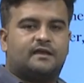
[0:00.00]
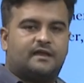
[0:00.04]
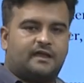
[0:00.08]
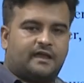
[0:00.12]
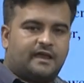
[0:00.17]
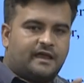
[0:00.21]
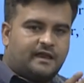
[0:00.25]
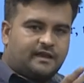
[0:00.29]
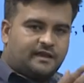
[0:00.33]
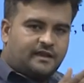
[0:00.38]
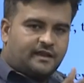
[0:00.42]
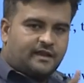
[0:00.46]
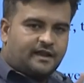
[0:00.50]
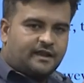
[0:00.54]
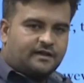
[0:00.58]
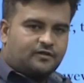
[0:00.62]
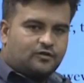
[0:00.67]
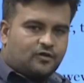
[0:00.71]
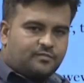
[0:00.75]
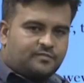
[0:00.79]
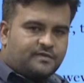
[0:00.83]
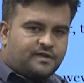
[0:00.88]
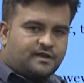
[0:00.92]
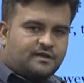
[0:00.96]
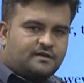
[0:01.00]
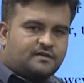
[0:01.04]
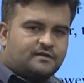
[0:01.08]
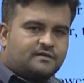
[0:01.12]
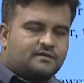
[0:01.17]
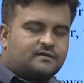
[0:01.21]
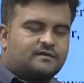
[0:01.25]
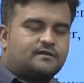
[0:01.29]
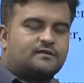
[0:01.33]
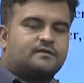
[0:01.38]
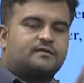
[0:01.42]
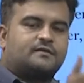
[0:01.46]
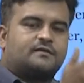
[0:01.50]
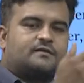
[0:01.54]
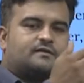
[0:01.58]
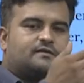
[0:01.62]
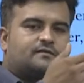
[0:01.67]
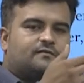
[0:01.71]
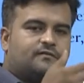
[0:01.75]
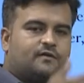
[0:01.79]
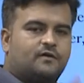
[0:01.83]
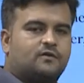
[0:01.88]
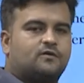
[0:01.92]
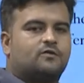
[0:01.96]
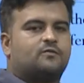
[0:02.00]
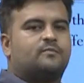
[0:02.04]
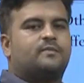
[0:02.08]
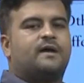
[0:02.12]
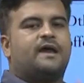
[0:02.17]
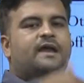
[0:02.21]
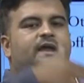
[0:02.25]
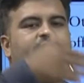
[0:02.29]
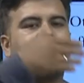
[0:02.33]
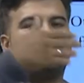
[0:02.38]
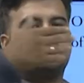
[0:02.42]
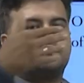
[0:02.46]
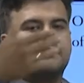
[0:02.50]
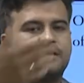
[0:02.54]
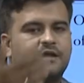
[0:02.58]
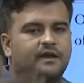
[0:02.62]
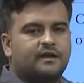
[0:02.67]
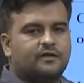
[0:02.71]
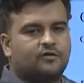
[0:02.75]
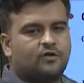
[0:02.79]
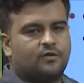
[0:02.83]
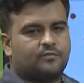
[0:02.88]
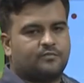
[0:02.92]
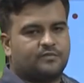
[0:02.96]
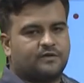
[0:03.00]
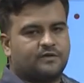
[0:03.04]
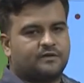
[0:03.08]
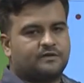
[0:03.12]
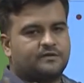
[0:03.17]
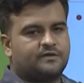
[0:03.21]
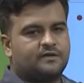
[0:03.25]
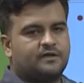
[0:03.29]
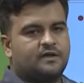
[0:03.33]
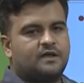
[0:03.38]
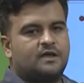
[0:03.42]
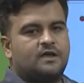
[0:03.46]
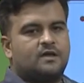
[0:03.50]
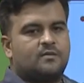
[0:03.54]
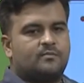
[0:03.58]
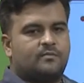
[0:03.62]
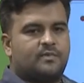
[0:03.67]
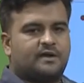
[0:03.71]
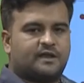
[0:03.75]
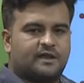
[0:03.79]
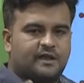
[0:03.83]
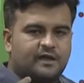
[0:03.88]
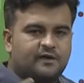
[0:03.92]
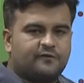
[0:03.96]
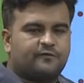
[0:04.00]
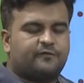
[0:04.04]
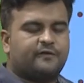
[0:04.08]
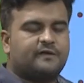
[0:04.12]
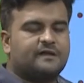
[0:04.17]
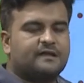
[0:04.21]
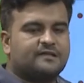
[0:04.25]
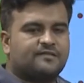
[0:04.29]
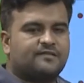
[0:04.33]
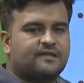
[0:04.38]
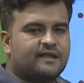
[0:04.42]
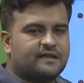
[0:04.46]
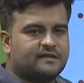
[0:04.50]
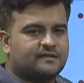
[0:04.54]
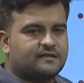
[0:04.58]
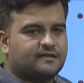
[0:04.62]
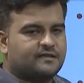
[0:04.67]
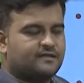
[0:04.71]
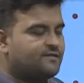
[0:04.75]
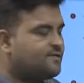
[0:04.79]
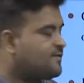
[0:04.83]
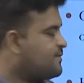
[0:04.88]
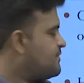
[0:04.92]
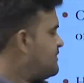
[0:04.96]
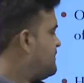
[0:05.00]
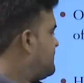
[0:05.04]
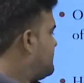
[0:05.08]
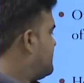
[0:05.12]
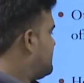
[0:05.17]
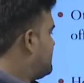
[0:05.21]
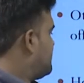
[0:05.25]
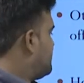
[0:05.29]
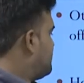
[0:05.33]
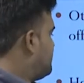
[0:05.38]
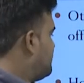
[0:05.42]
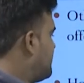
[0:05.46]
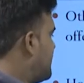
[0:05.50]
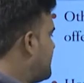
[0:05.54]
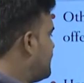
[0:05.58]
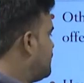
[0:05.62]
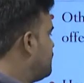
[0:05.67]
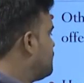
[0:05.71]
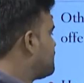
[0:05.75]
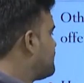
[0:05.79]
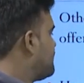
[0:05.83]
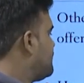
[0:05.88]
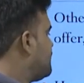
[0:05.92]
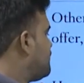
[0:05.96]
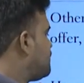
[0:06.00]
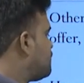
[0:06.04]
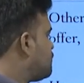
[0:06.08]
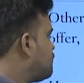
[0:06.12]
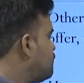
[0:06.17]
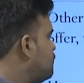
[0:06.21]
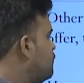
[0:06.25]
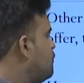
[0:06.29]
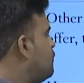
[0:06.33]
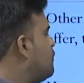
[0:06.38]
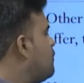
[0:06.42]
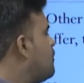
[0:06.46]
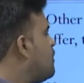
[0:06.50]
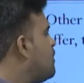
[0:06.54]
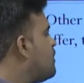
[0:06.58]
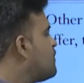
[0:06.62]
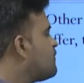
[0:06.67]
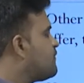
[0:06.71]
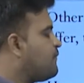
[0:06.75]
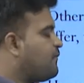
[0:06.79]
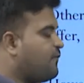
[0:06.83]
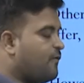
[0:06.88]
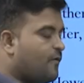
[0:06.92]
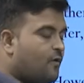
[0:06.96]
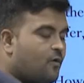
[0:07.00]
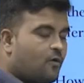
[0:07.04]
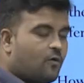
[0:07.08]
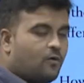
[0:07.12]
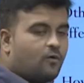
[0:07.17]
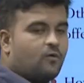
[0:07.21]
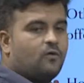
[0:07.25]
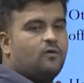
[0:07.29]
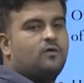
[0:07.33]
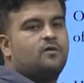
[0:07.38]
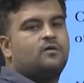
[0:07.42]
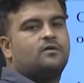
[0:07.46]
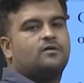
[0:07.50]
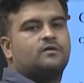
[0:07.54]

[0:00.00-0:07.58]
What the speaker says: indirect object followed by direct object. But if in a sentence we are using to or for,